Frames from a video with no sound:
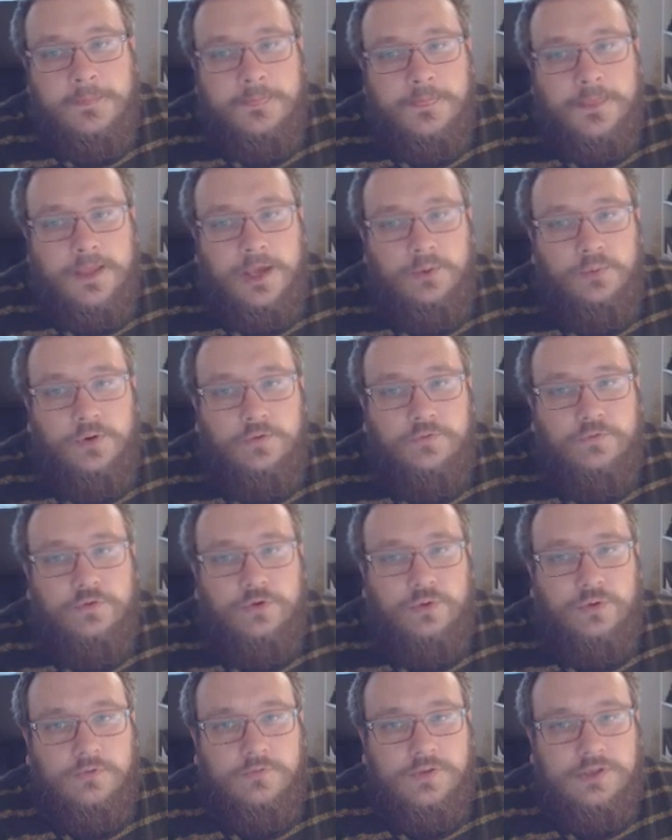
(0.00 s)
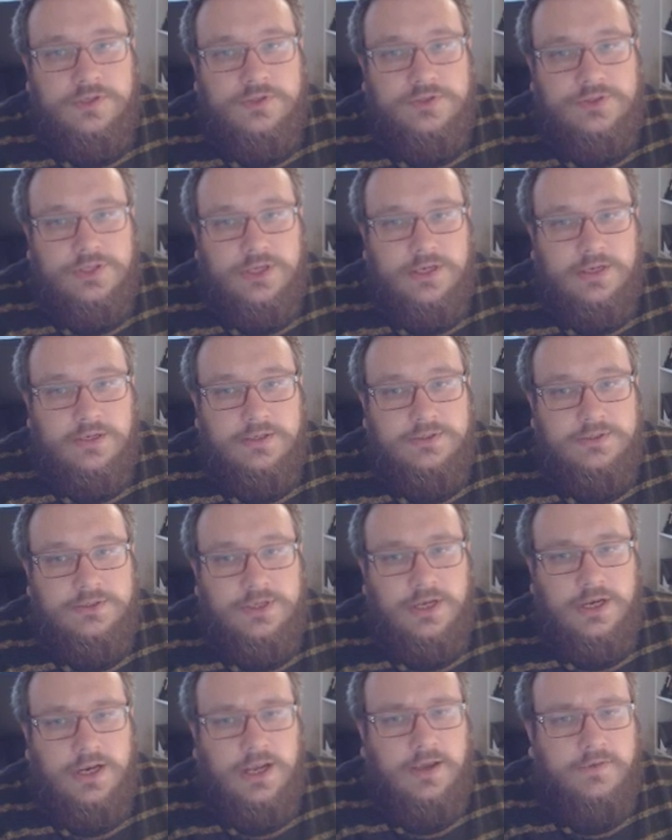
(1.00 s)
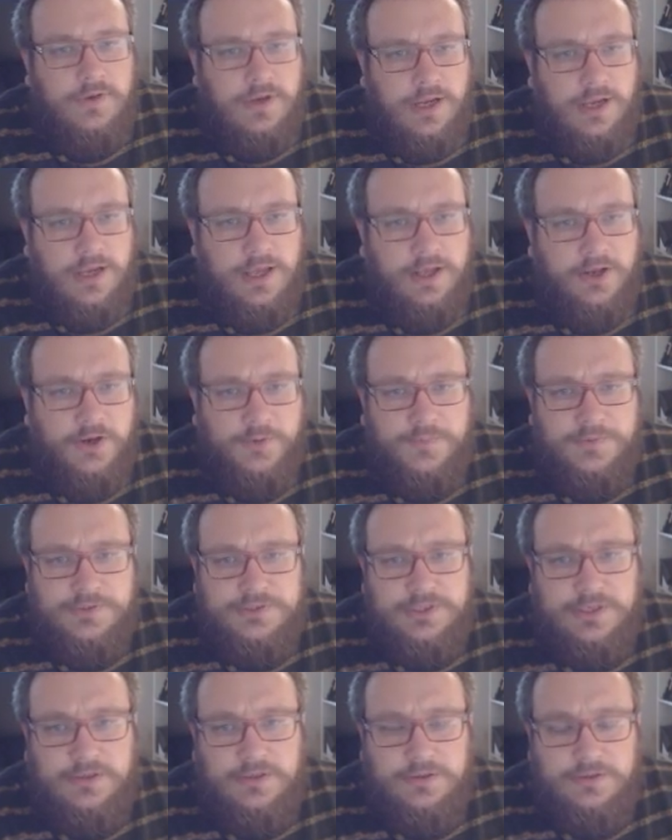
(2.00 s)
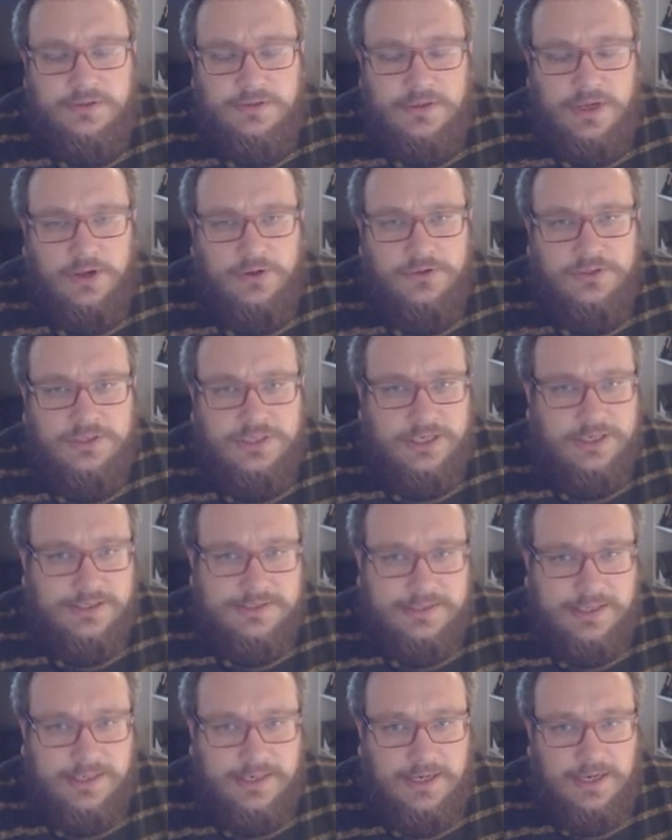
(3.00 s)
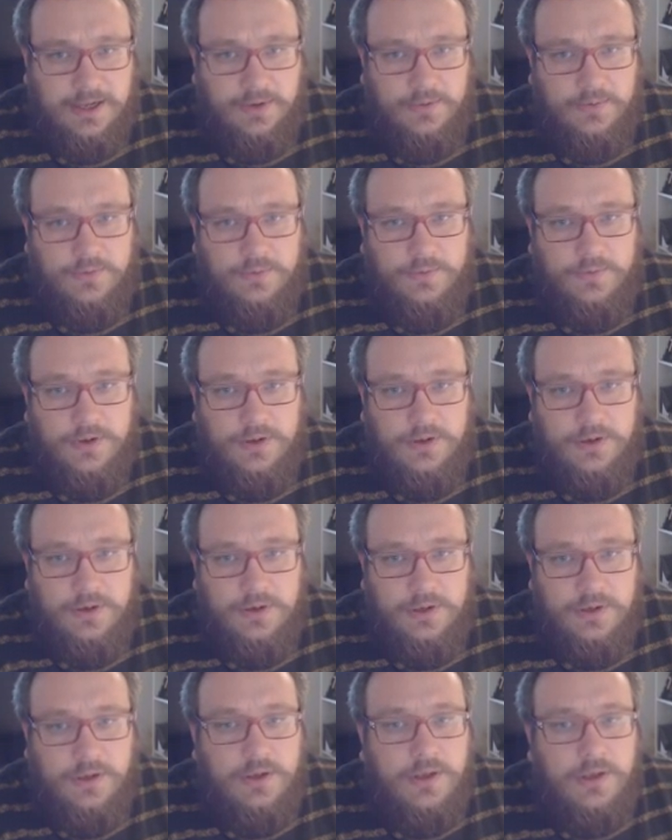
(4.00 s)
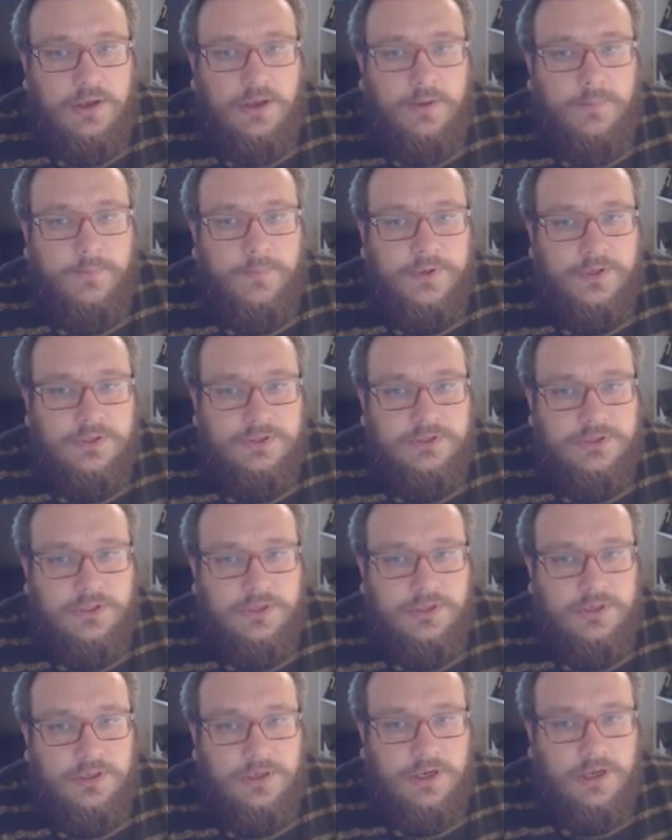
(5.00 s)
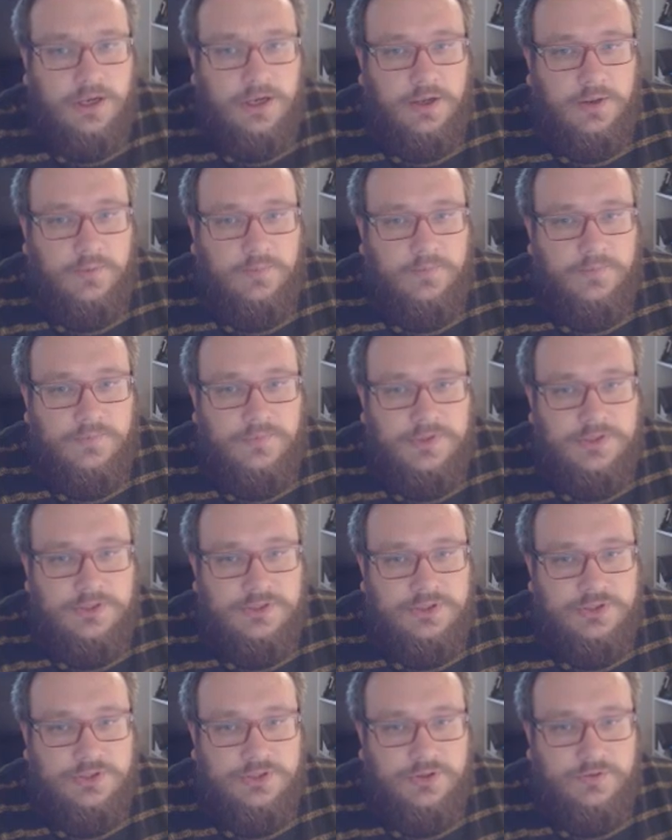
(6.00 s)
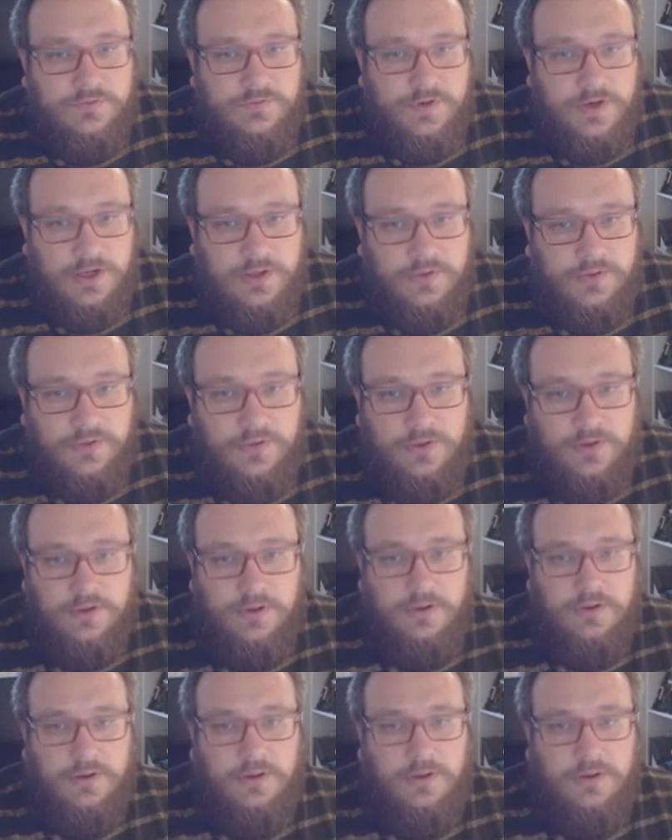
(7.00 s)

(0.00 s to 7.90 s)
I want for all of these things, and I haven't like 100% honed down exactly how it will work, but this is sort of like the,